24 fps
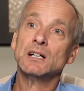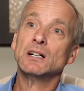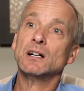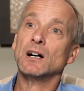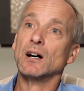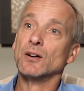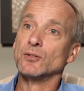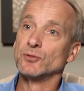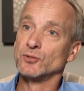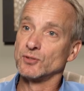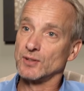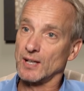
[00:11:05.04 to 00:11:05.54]

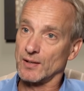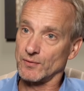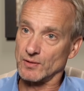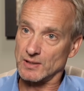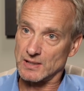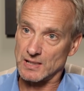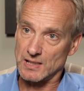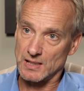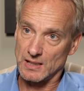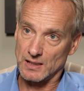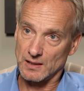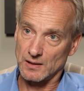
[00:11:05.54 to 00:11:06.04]
of
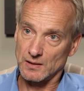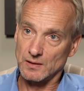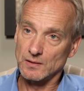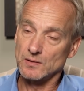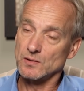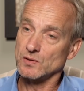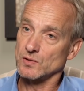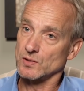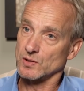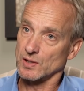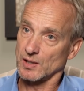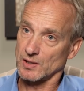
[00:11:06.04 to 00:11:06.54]

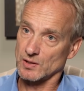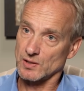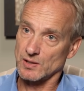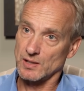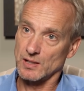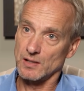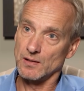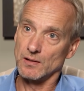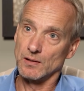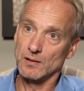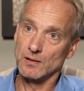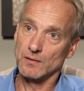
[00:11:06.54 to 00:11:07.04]

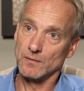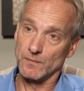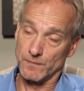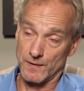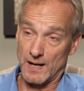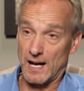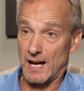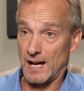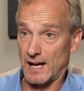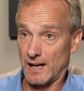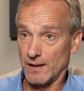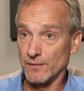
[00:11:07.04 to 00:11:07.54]

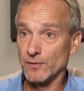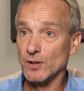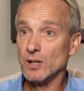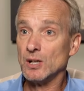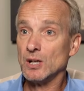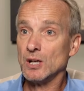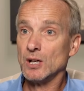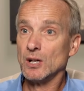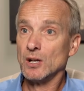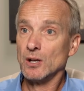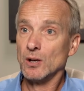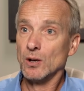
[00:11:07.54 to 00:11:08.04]
1765
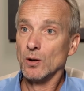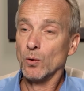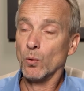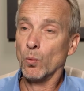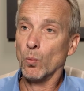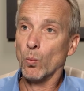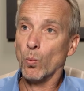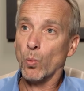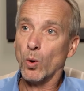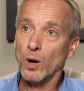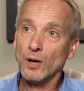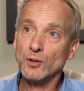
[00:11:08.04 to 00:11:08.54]

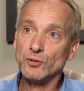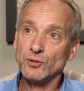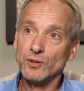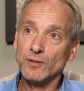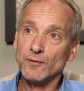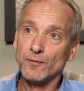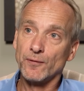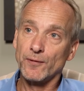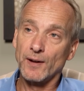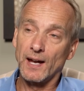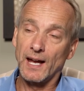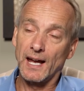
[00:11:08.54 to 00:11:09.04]
was
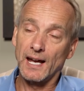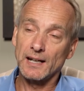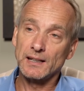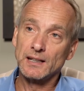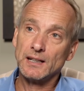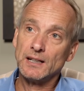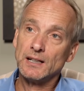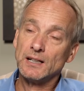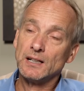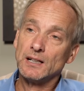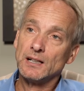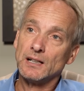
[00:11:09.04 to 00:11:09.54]
in fact
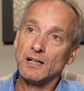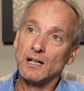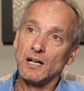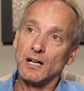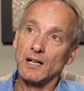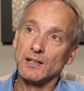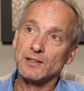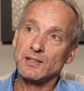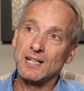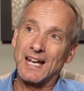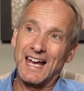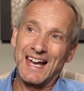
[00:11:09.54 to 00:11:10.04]

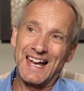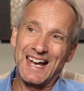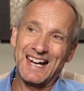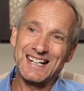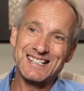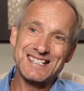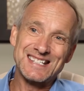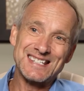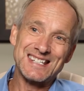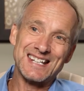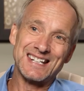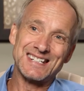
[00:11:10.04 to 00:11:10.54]
a
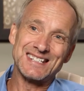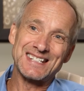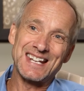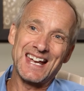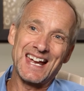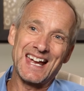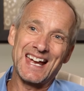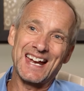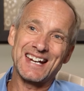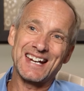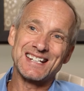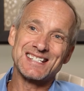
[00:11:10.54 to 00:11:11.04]
tax that
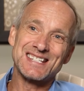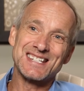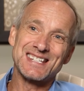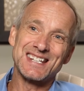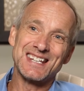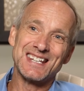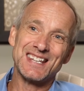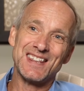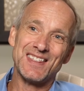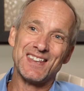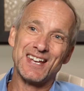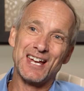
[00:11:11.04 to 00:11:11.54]
taxed
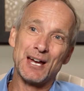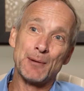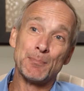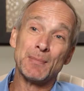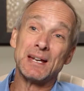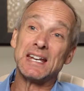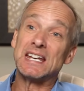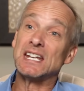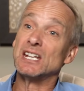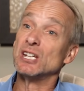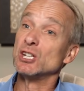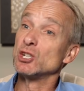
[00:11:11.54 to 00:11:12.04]
them
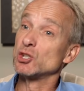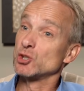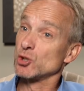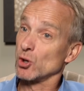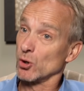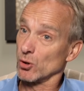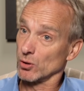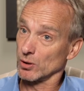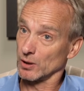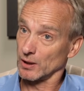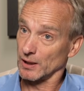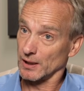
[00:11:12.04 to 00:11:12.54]

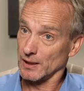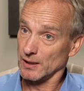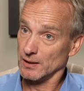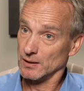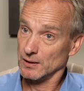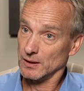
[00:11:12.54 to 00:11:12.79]
internally.